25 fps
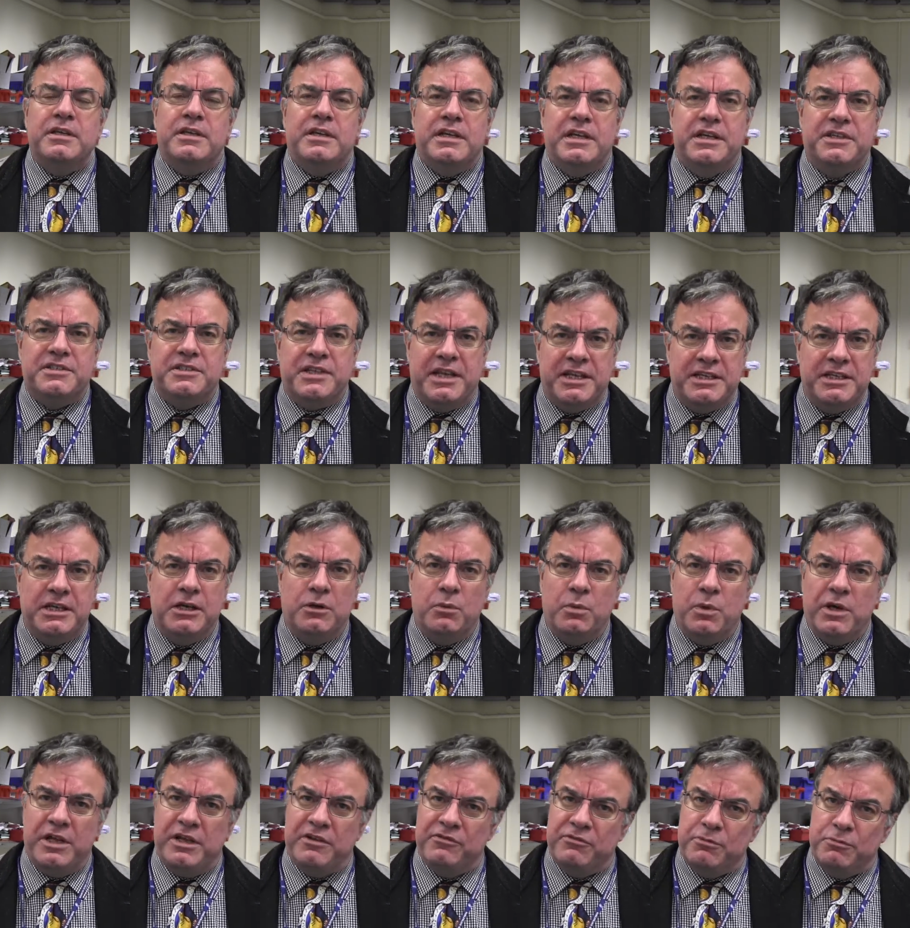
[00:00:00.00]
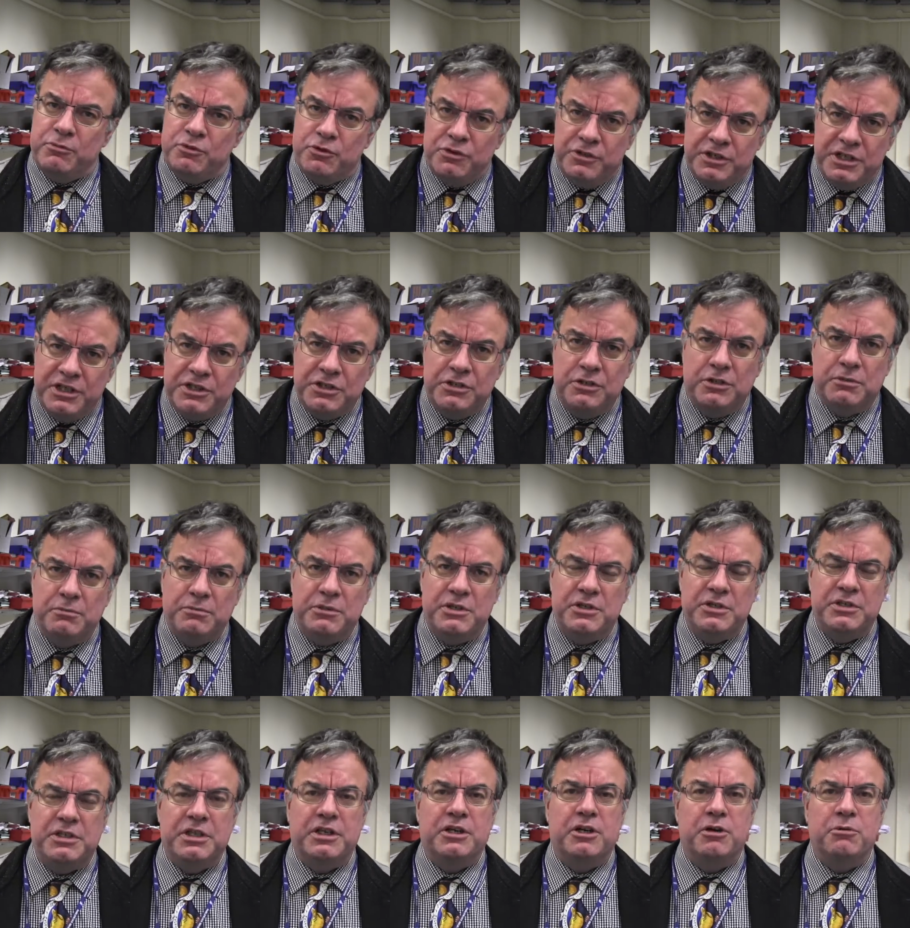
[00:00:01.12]
It's getting away from traditional
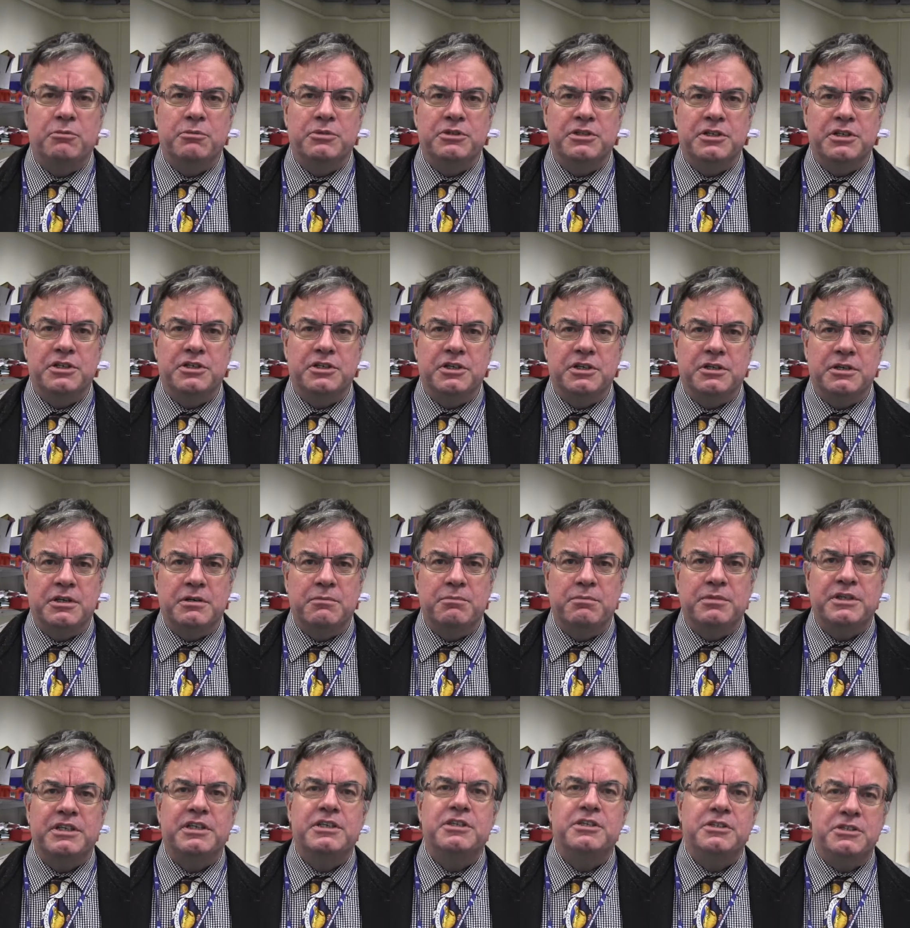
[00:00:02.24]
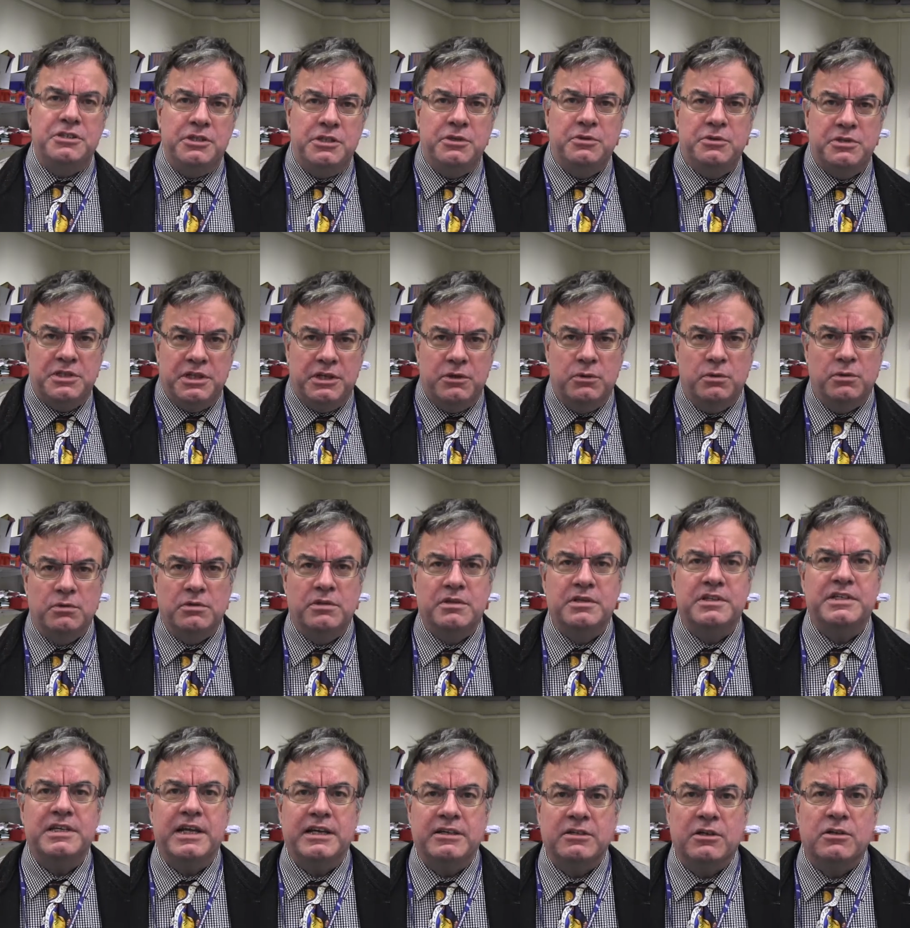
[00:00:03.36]
music composition, but it's using all of the
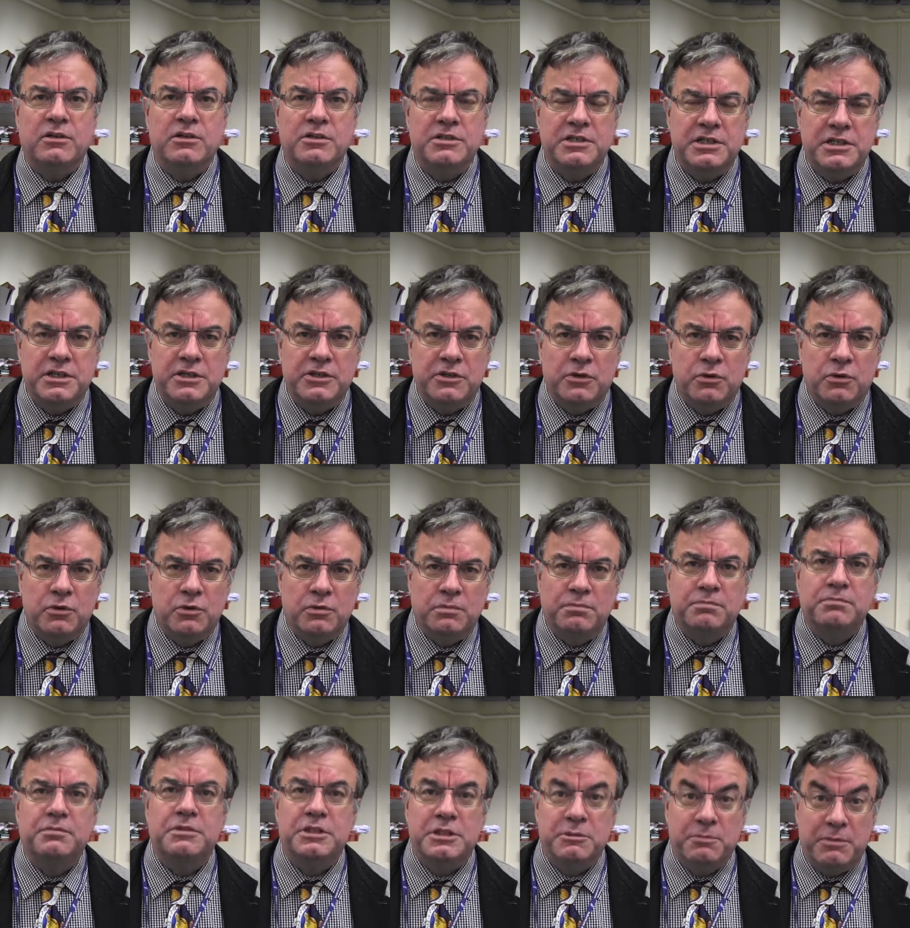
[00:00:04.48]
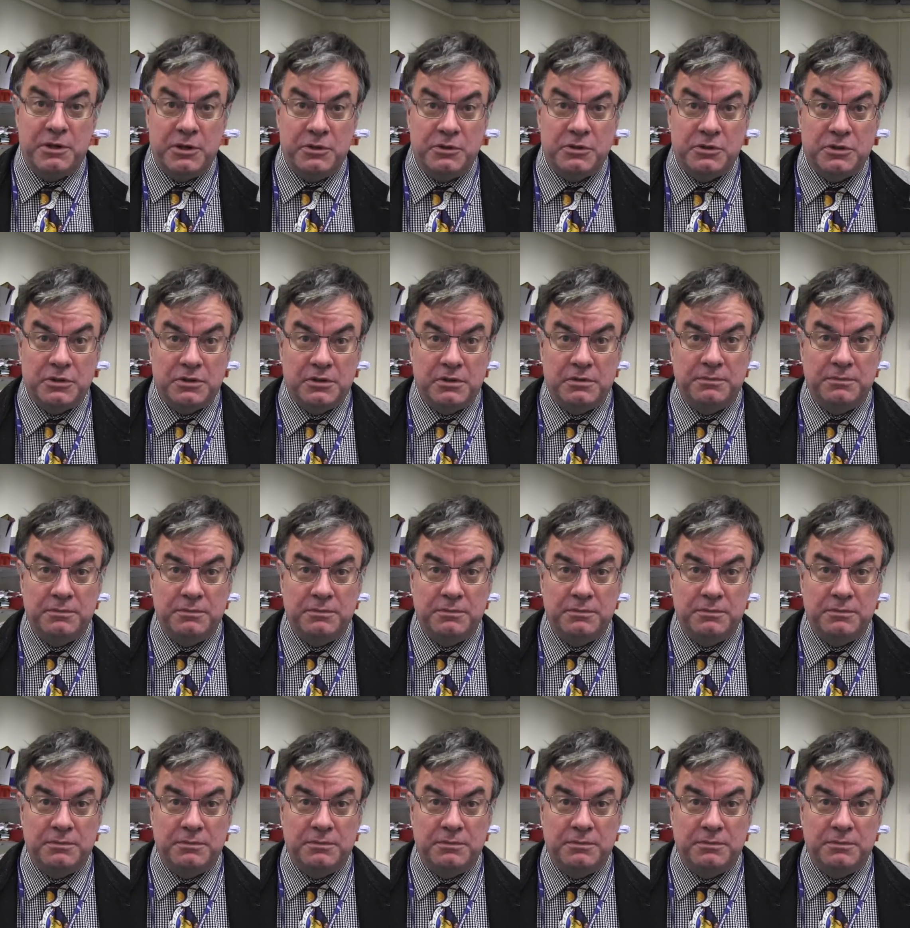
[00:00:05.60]
technology at your disposal.